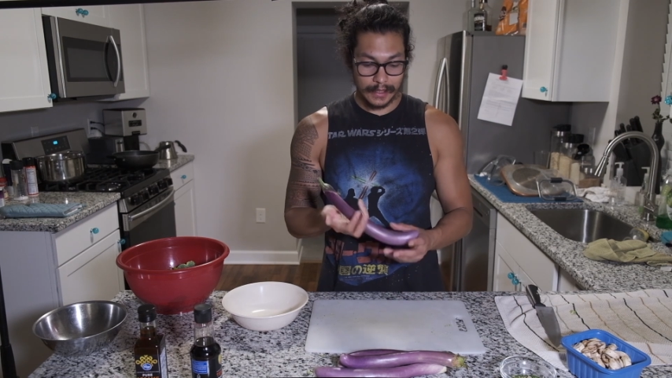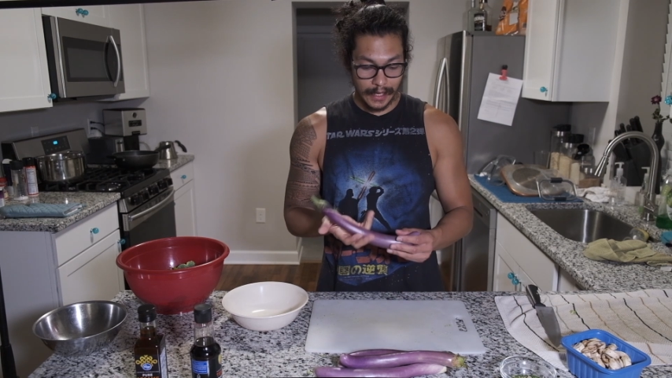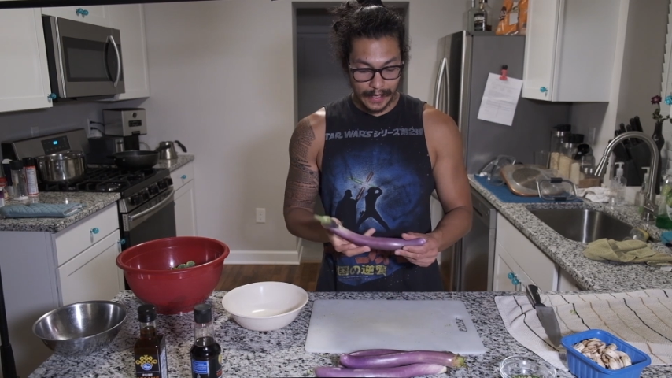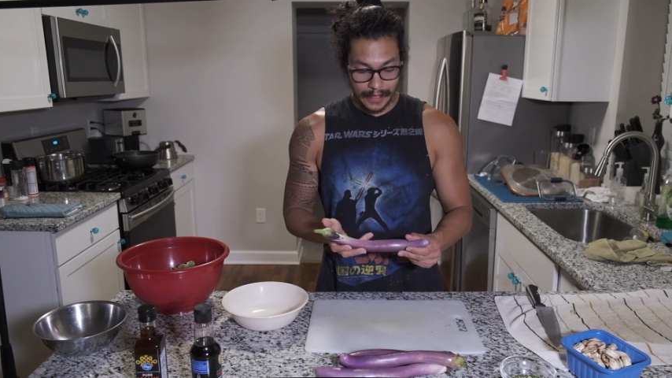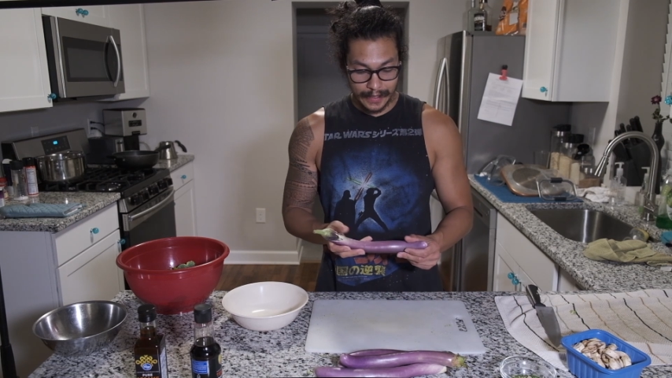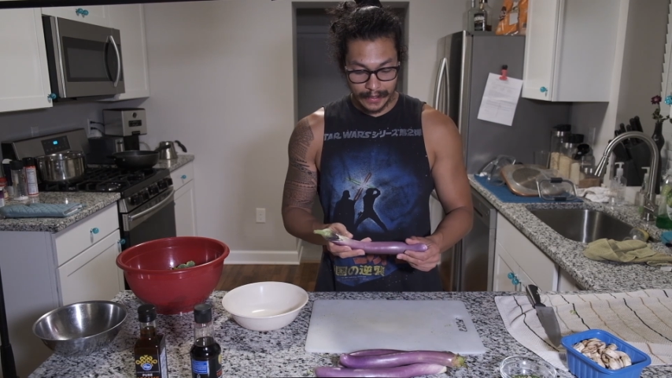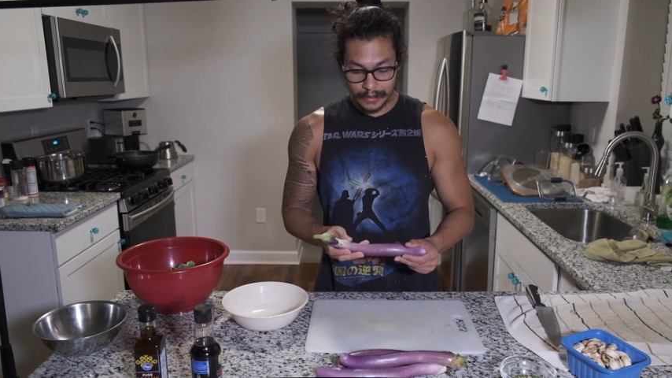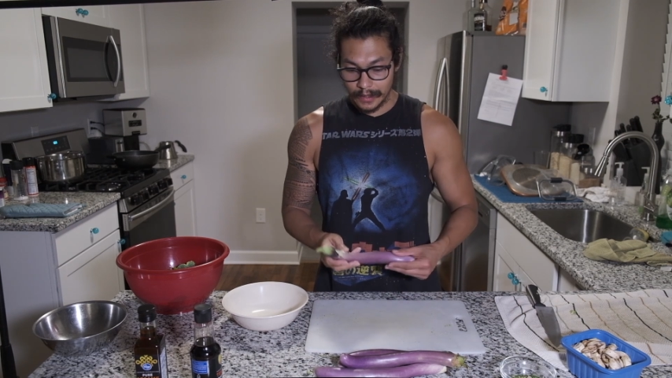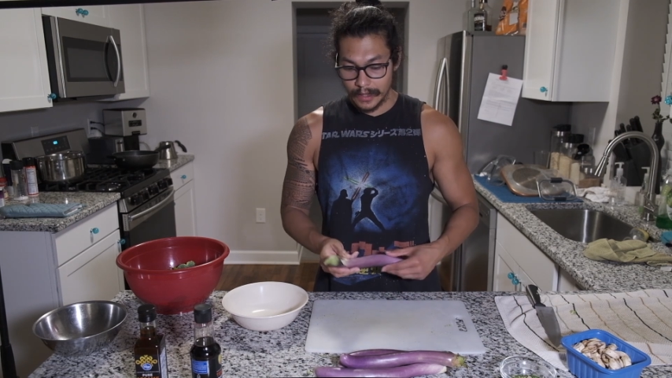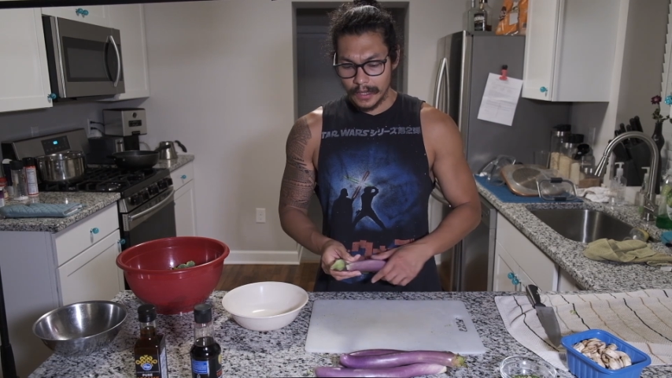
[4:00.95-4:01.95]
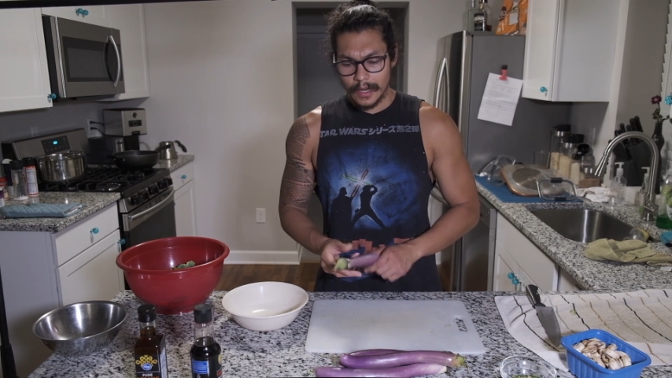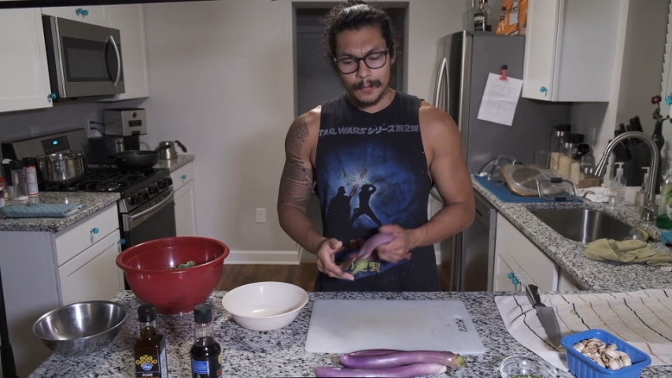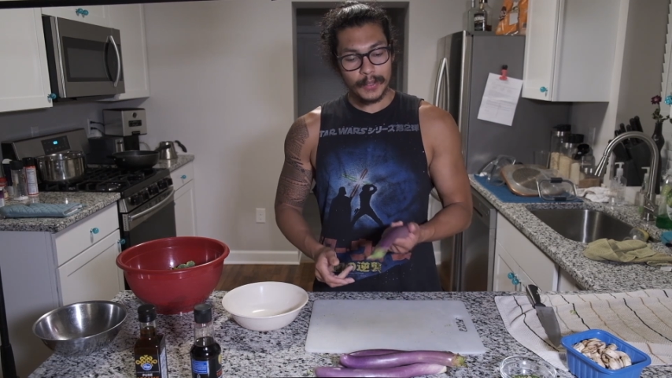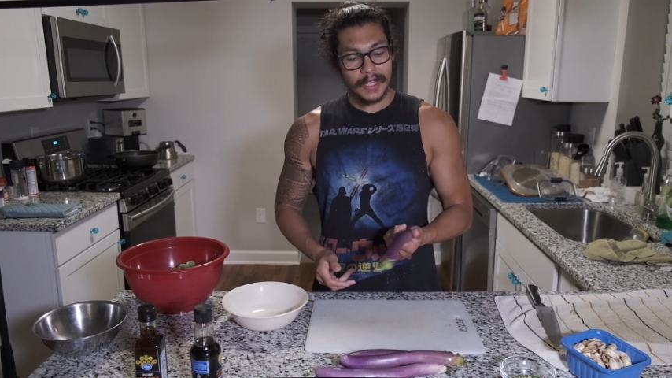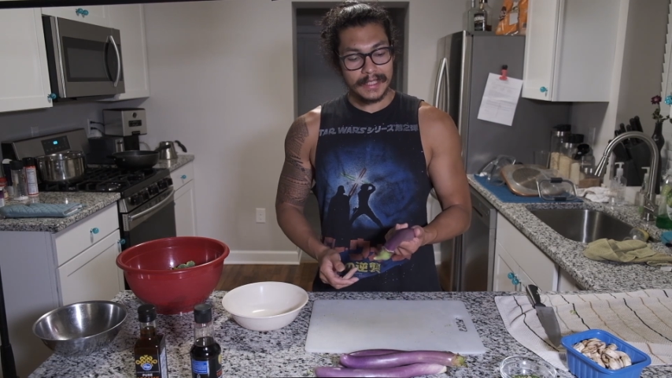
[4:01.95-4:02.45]
I
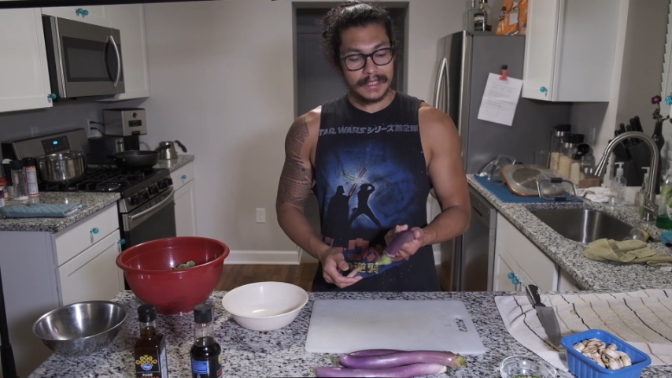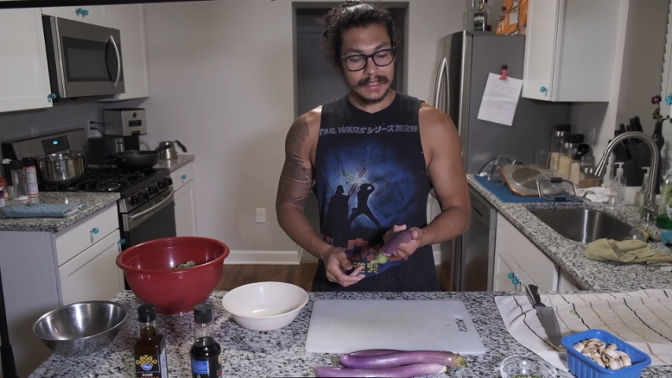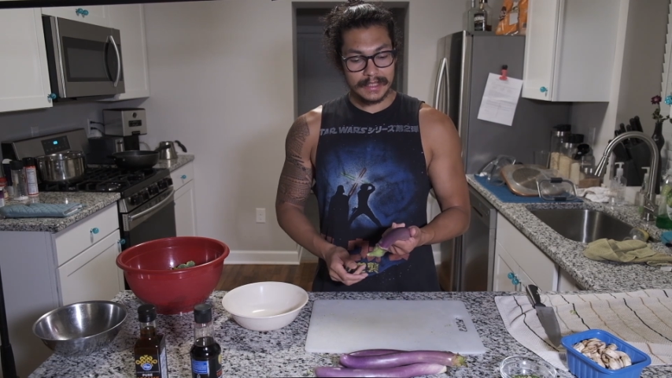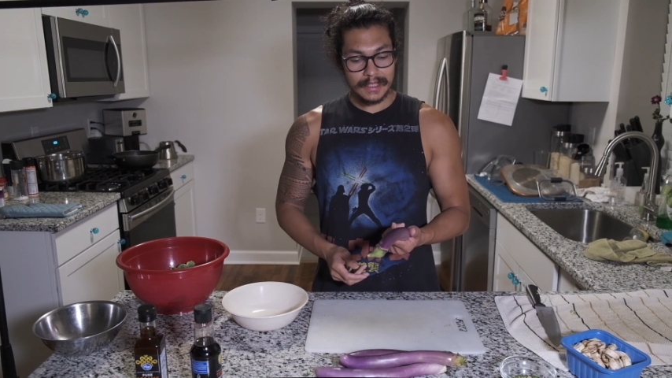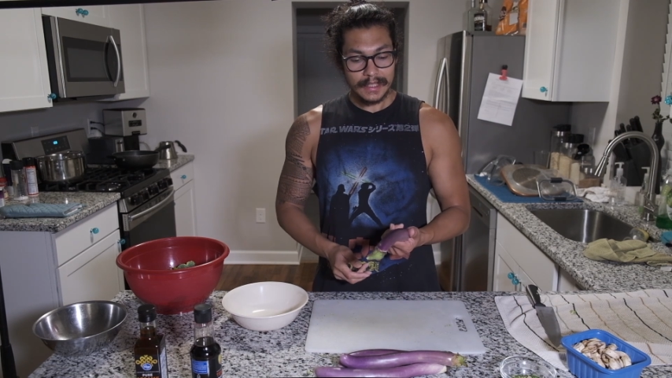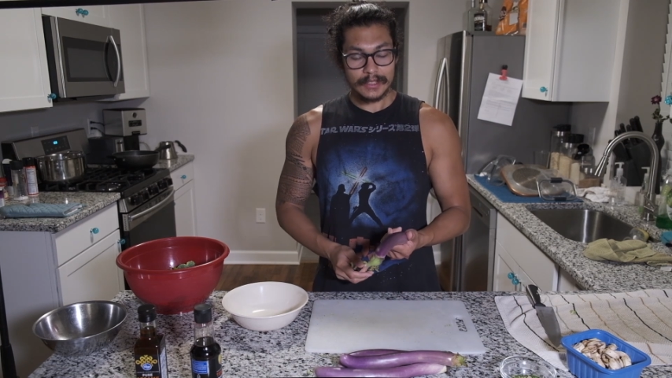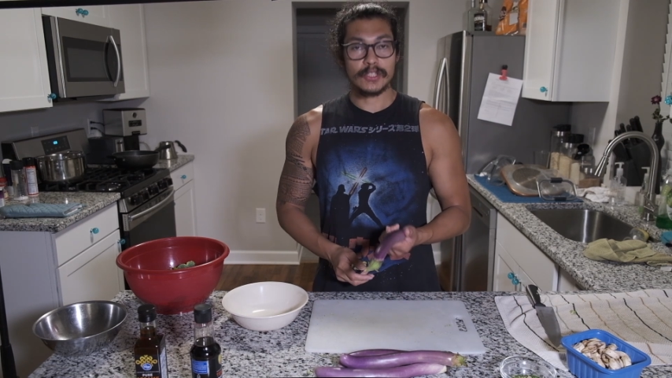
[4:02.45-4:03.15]
planted 6